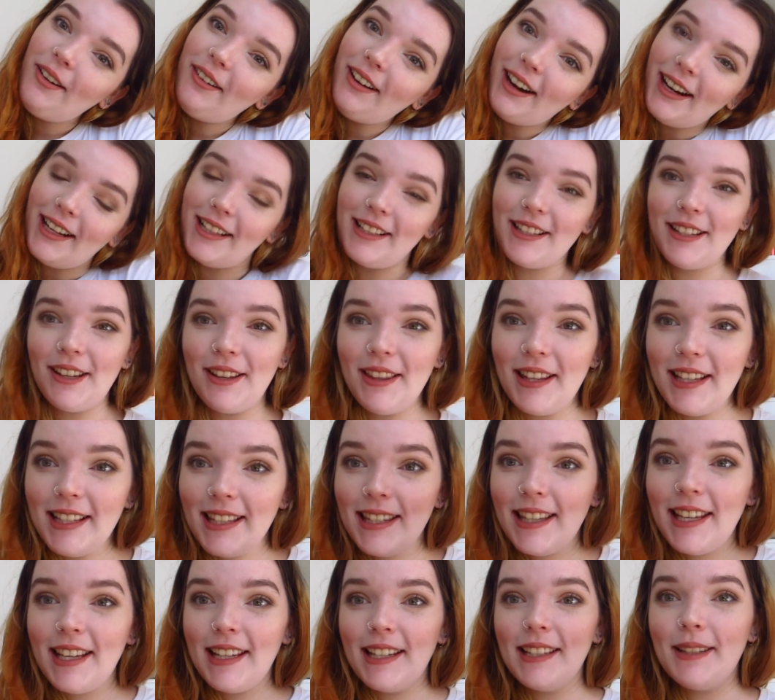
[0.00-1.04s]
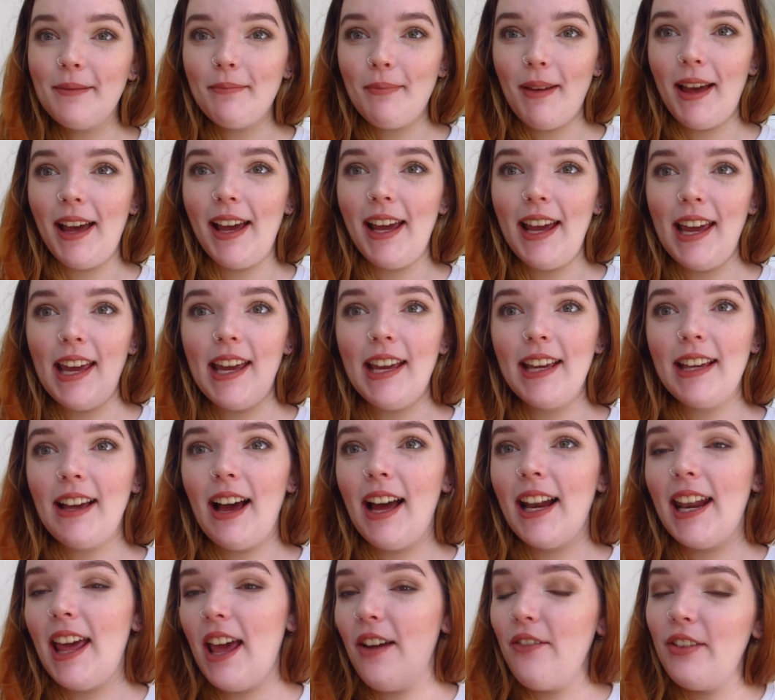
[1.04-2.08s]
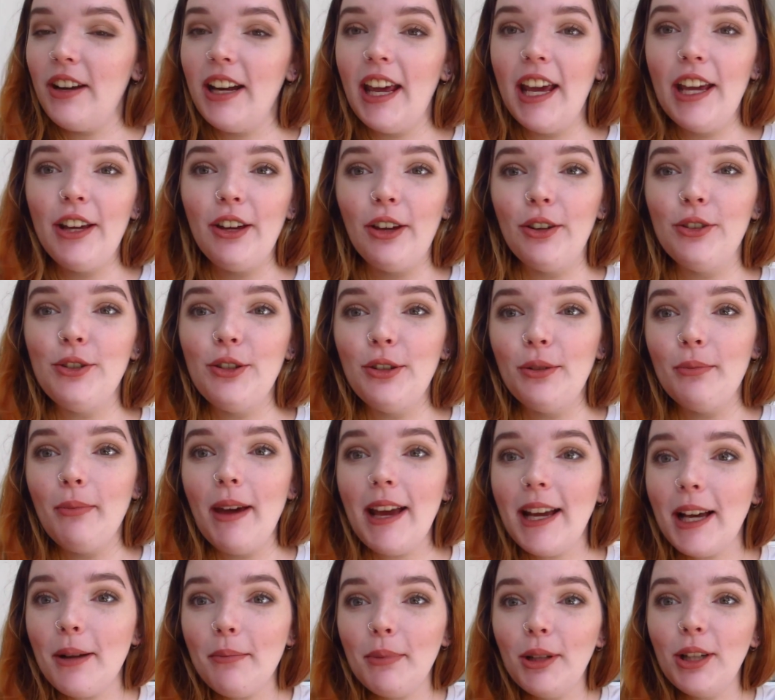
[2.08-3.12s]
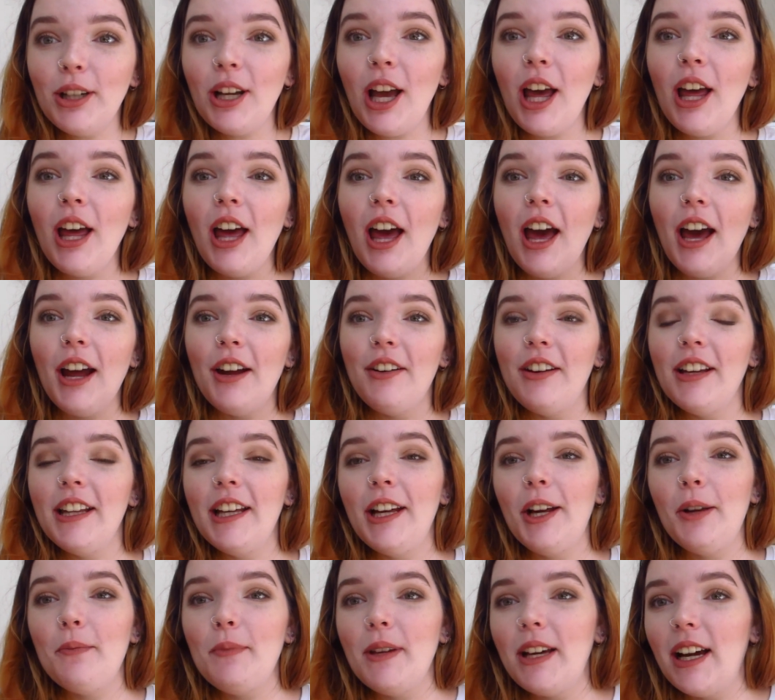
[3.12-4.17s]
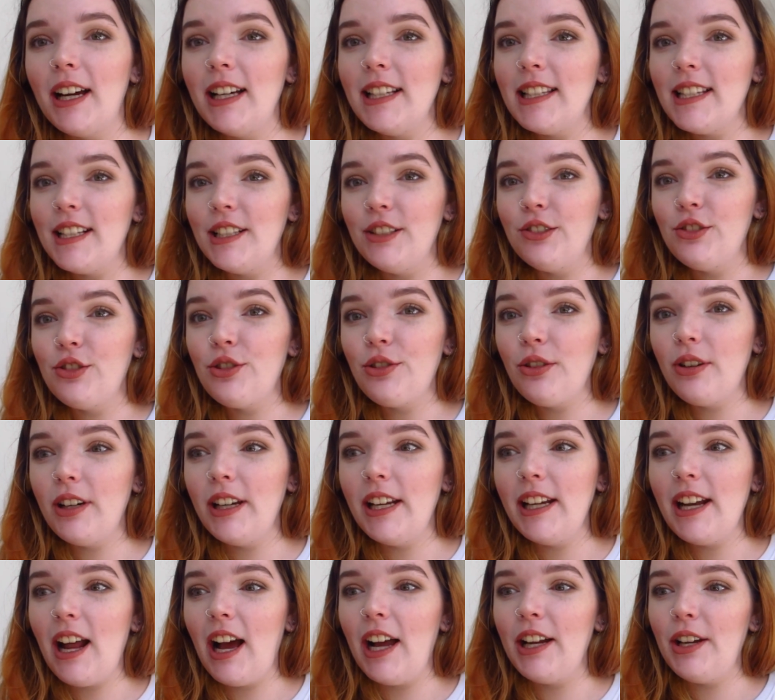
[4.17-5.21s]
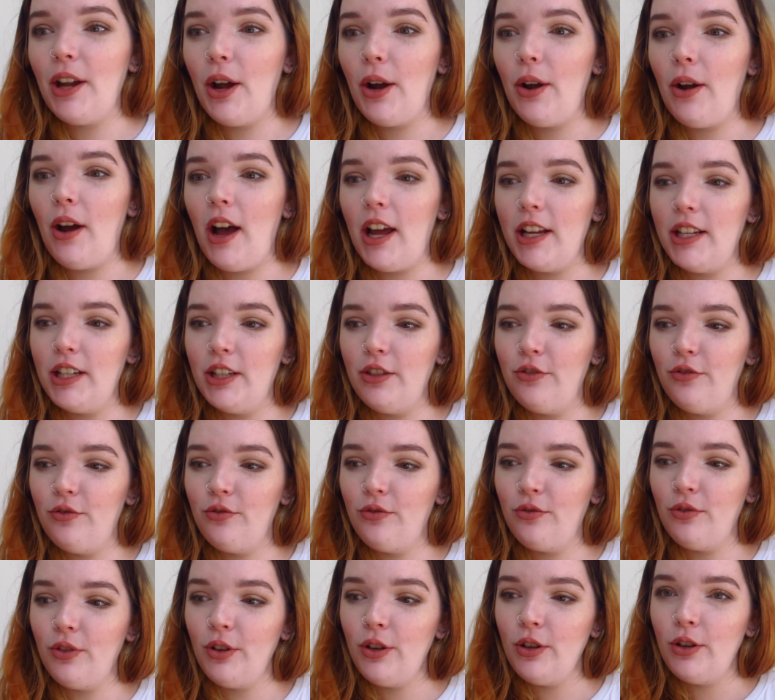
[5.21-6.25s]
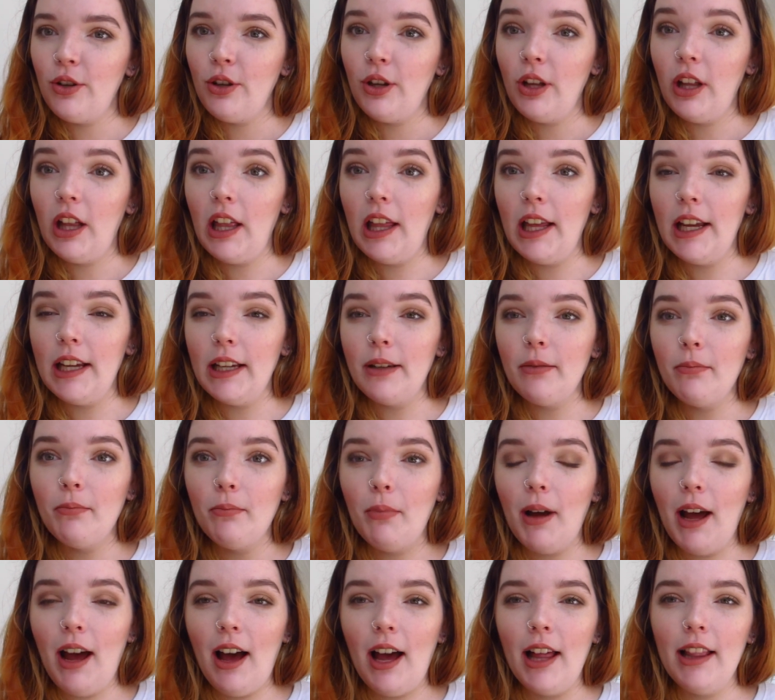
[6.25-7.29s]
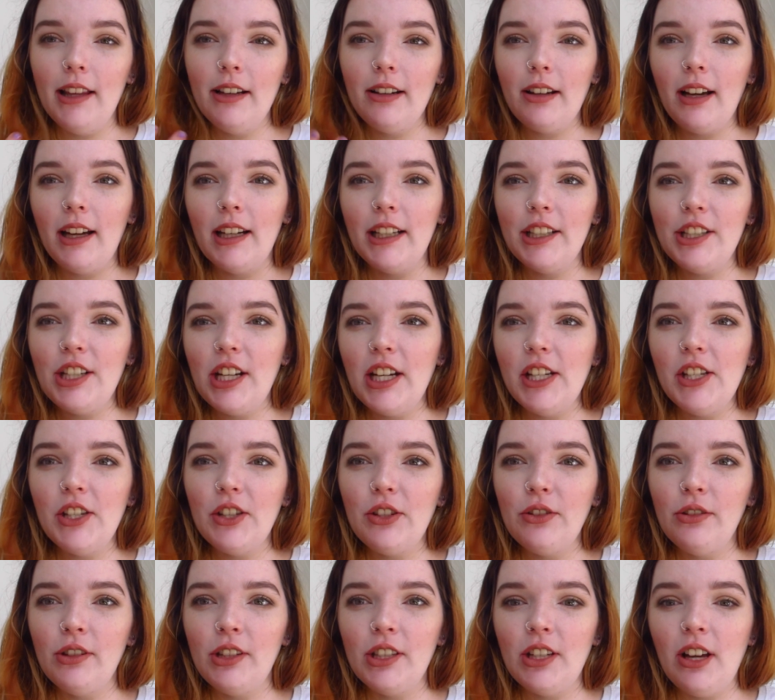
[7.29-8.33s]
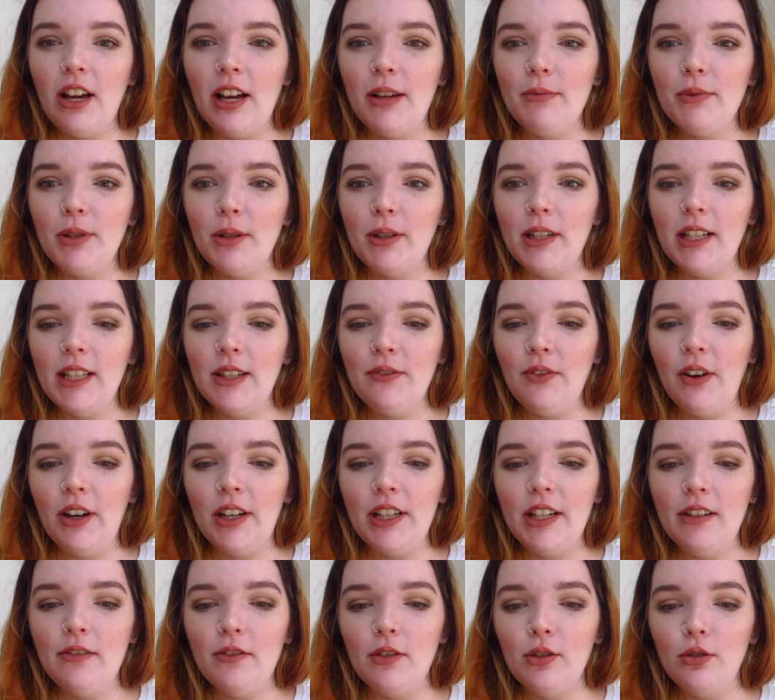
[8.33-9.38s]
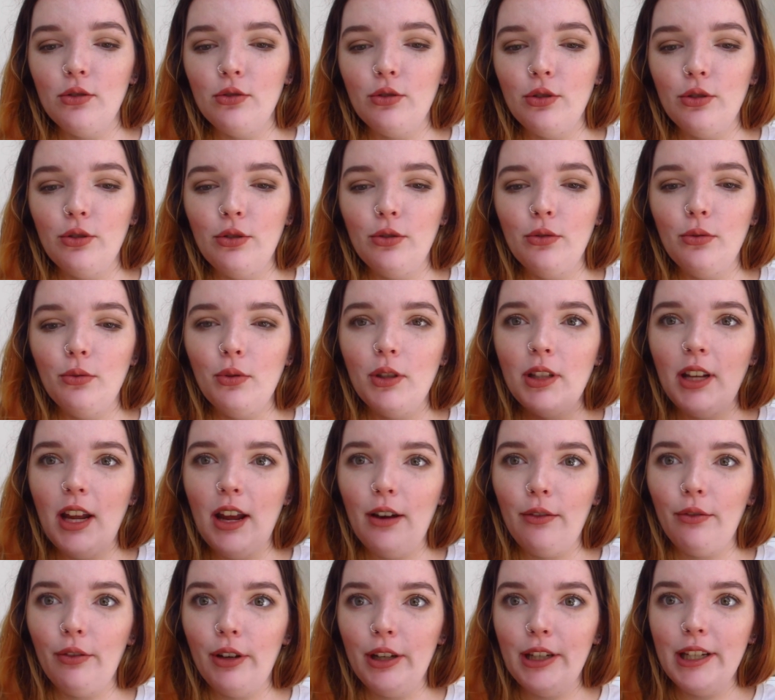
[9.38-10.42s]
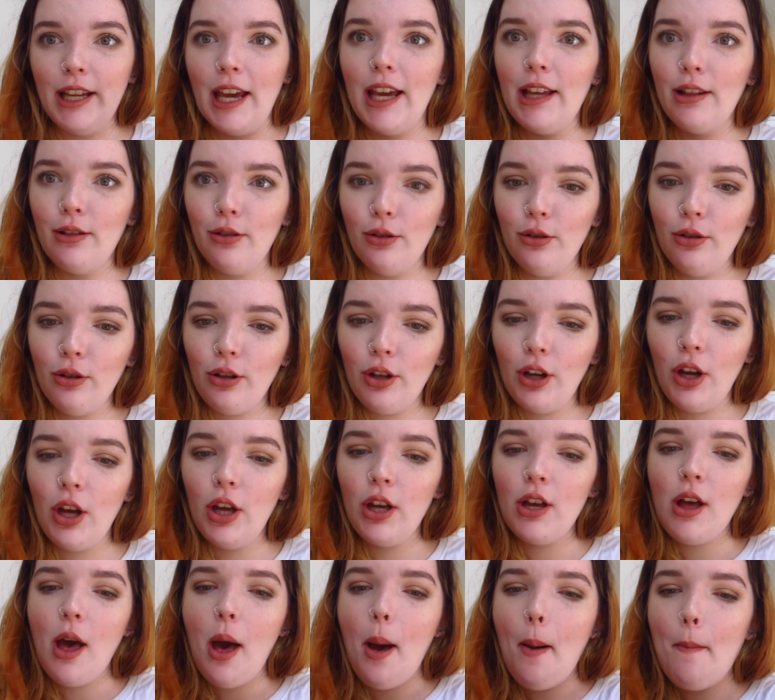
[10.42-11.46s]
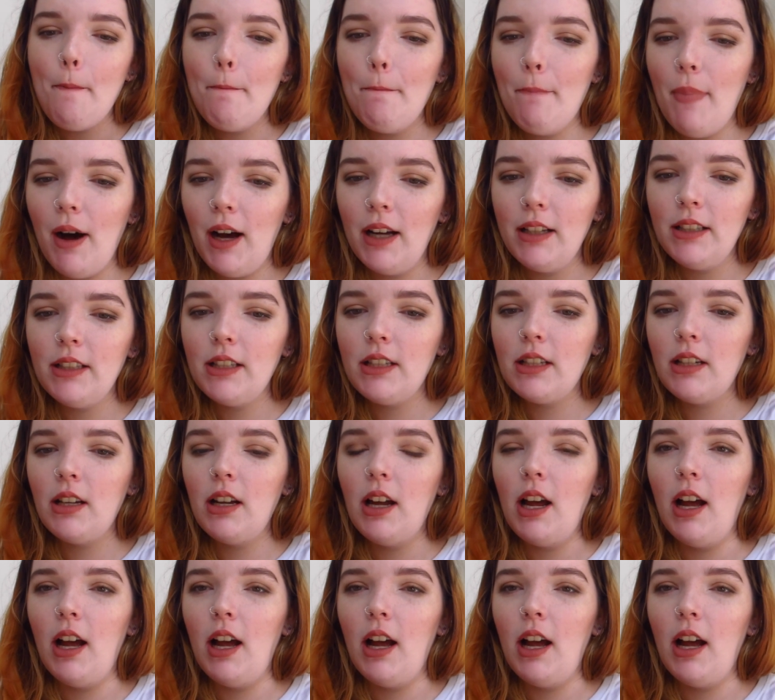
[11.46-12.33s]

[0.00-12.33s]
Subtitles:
Alright, so this is my kind of everyday go-to makeup look. I really hope you guys enjoyed. I know I didn't, like, my eye look kind of changes all the time, so it is very difficult to do an everyday look, but